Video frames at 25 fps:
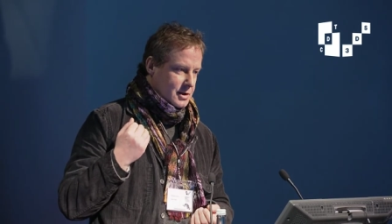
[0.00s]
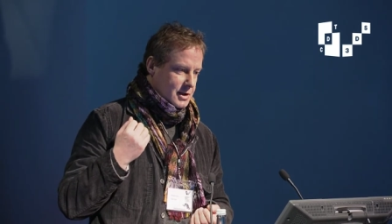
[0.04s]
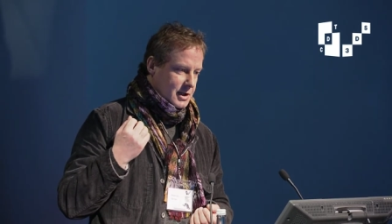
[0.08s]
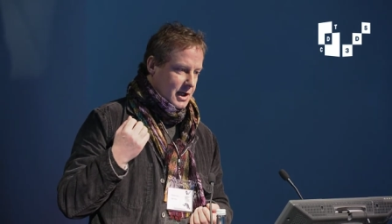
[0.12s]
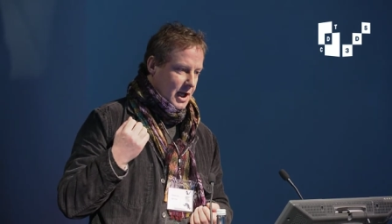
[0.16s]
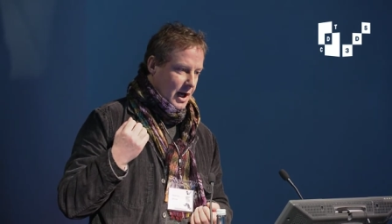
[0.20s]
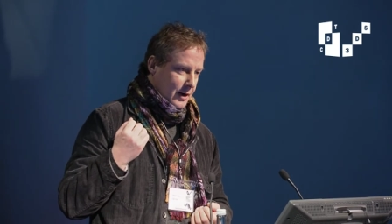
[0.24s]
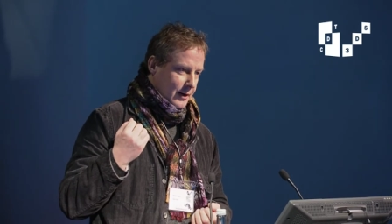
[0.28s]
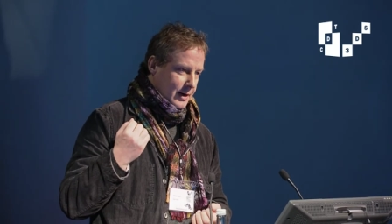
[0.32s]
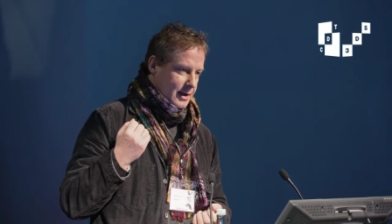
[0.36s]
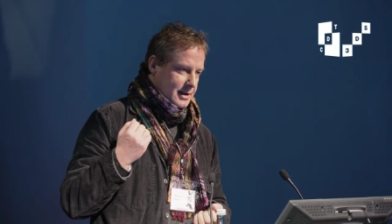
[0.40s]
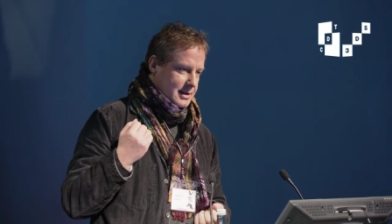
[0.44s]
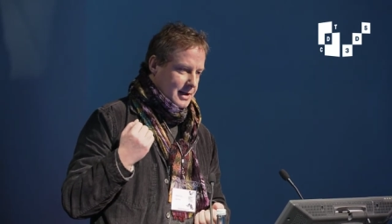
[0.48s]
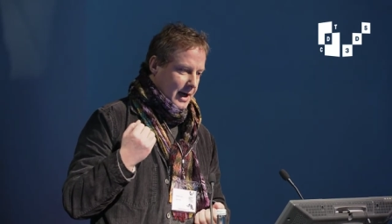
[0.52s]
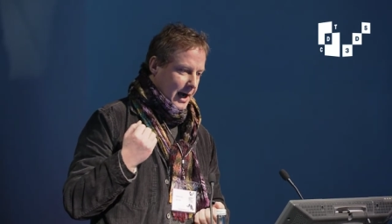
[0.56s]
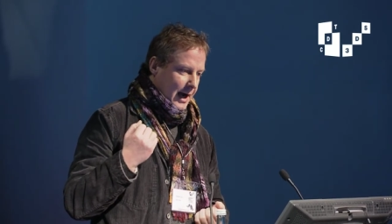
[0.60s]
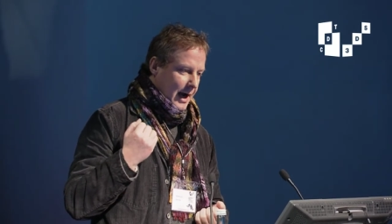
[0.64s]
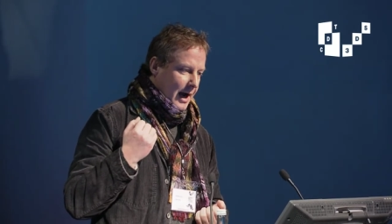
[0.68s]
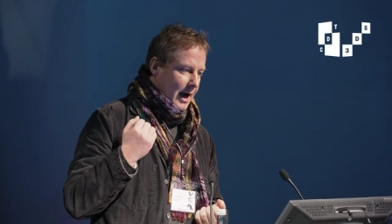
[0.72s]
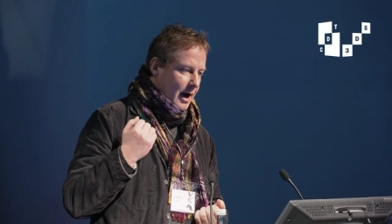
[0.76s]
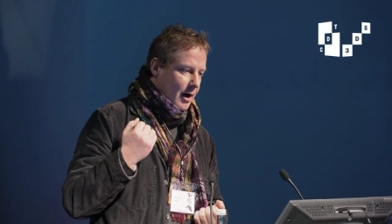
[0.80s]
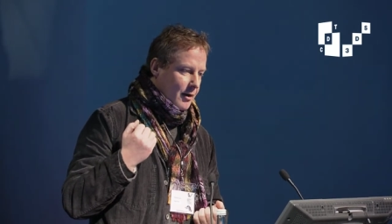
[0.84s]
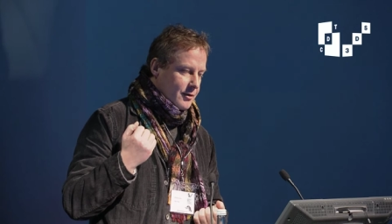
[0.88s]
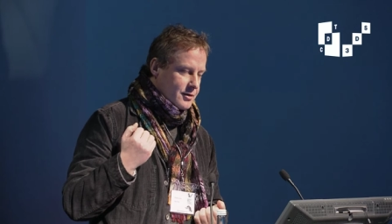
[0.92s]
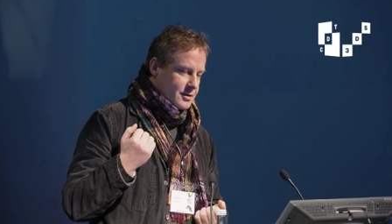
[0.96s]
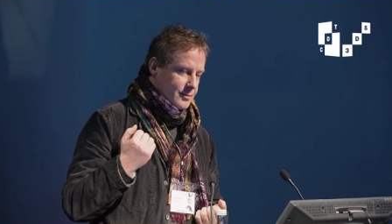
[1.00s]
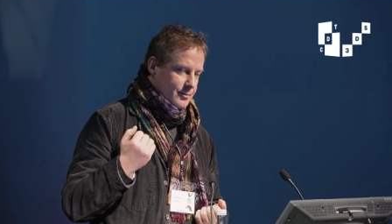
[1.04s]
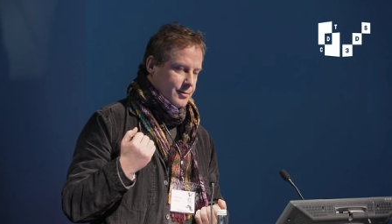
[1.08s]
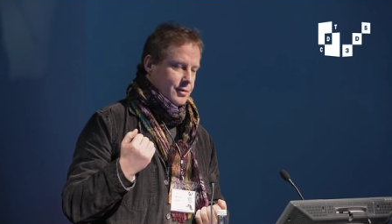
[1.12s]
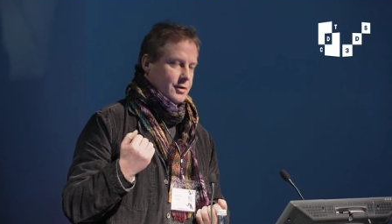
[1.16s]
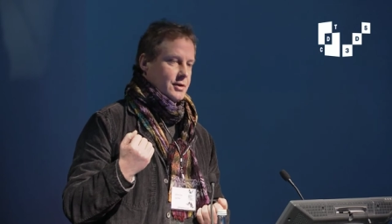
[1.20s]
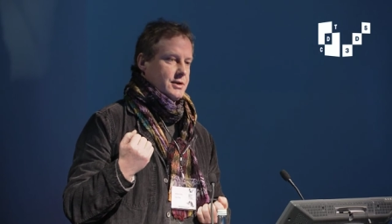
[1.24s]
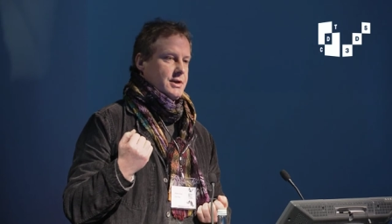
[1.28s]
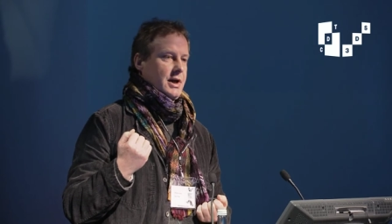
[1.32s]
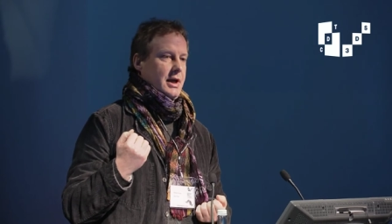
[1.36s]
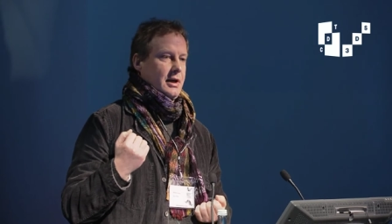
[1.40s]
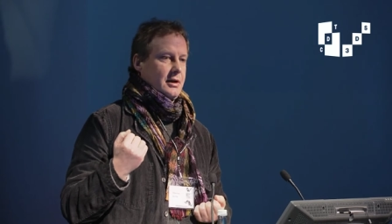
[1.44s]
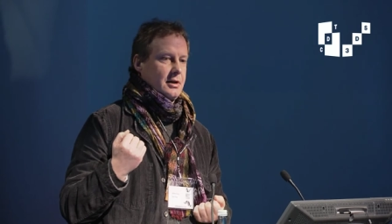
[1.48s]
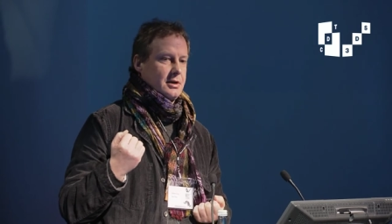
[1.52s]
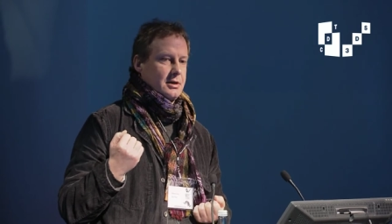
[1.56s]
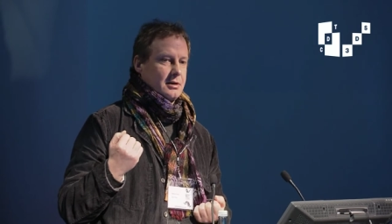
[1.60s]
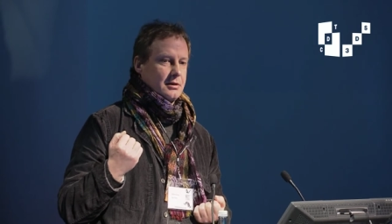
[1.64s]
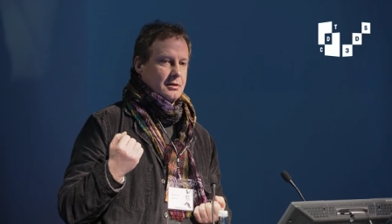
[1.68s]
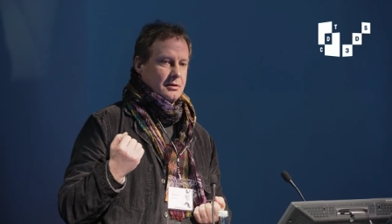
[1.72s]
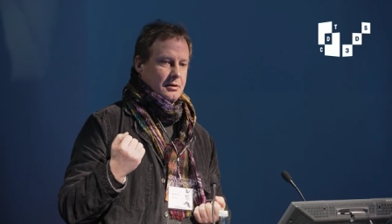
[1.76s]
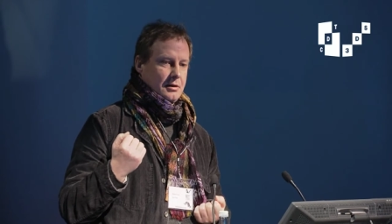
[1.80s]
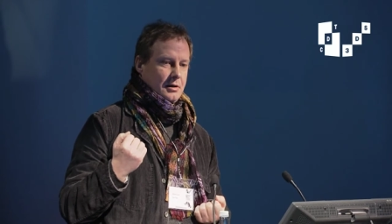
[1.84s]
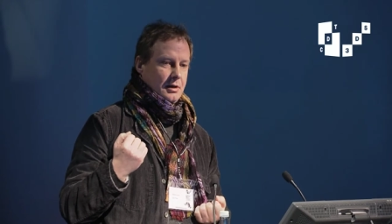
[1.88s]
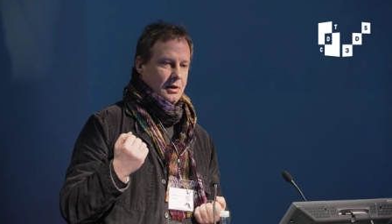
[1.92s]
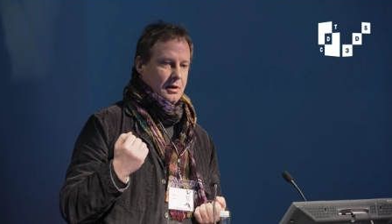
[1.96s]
to go into how to present